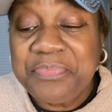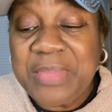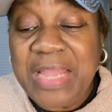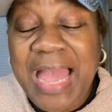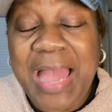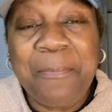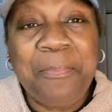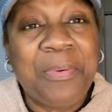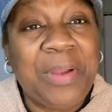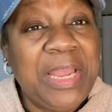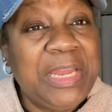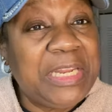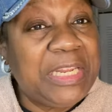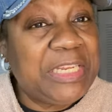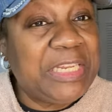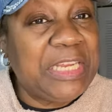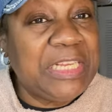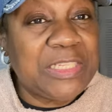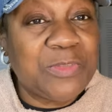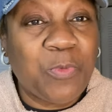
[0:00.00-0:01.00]
I pray
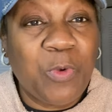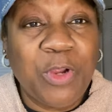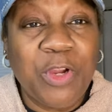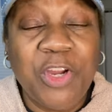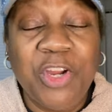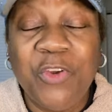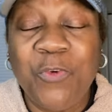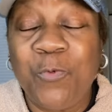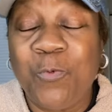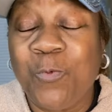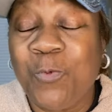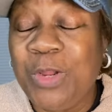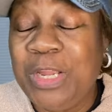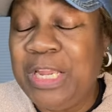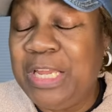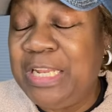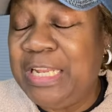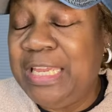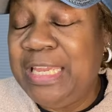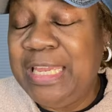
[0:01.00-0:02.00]
that this word
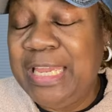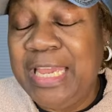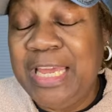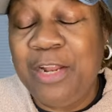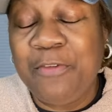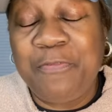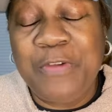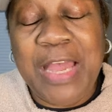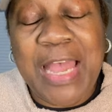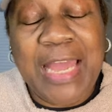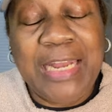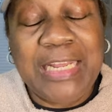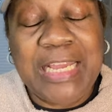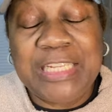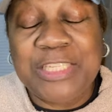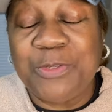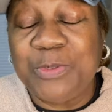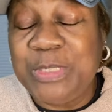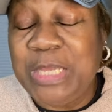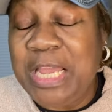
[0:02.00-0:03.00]
really edified,
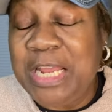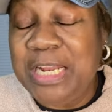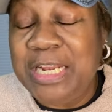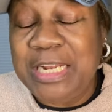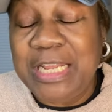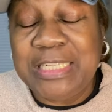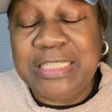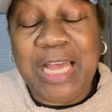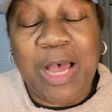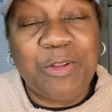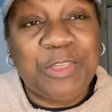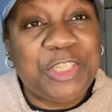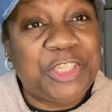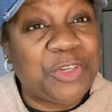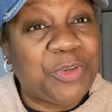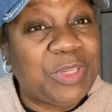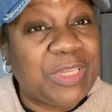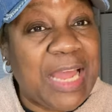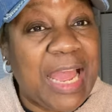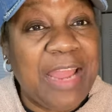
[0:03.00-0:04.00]
exhorted, and exalted
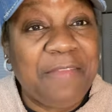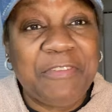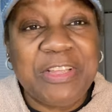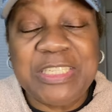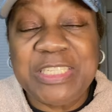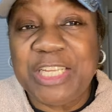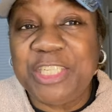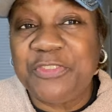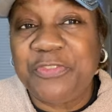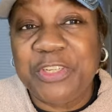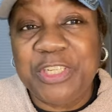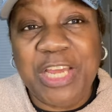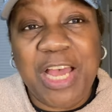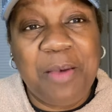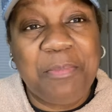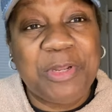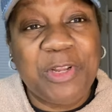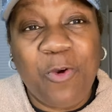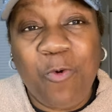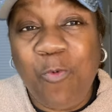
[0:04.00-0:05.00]
your life in such
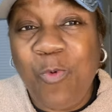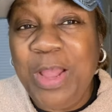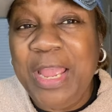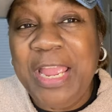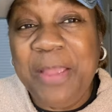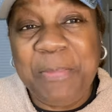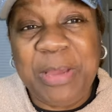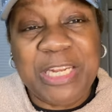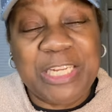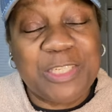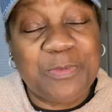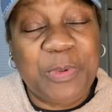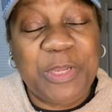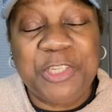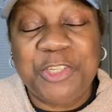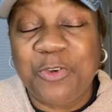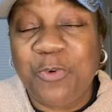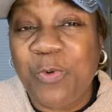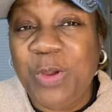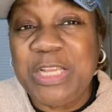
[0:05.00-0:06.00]
phenomenal way by the
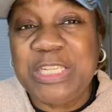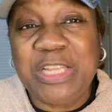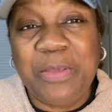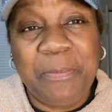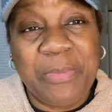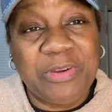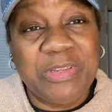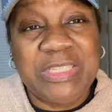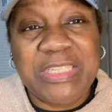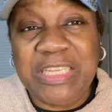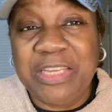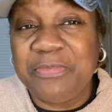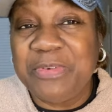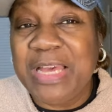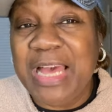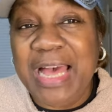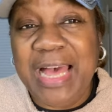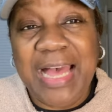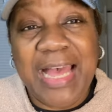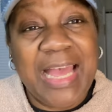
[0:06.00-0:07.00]
special grace and mercy of
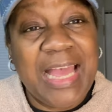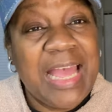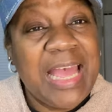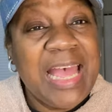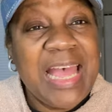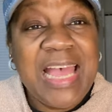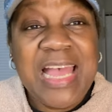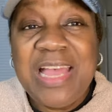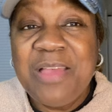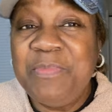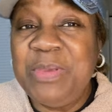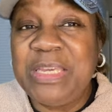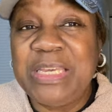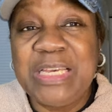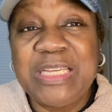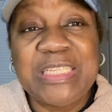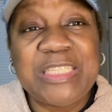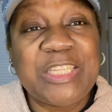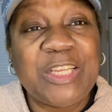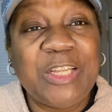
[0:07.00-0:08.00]
God,
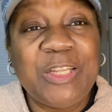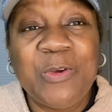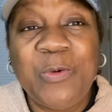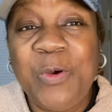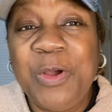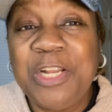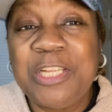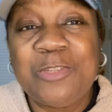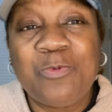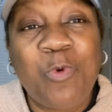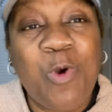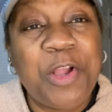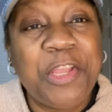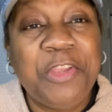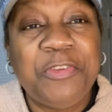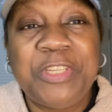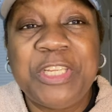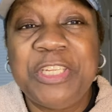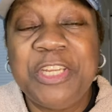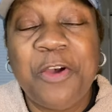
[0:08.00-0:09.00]
because the Lord is
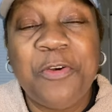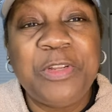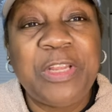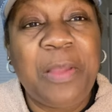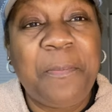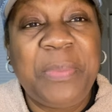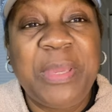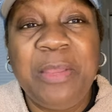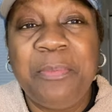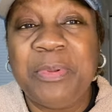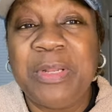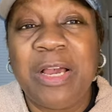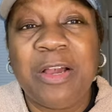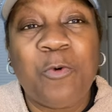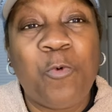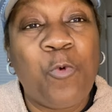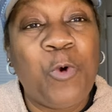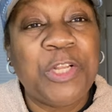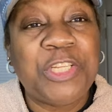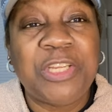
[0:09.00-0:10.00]
wanting you to know that people are
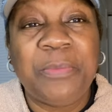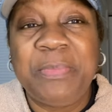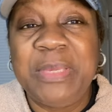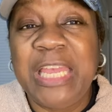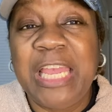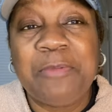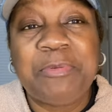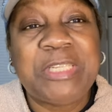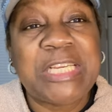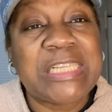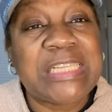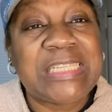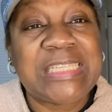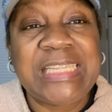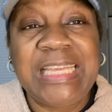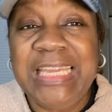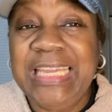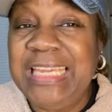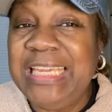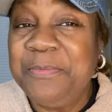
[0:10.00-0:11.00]
going to be able to
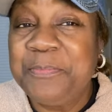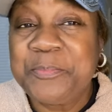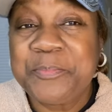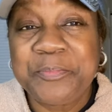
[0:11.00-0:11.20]
see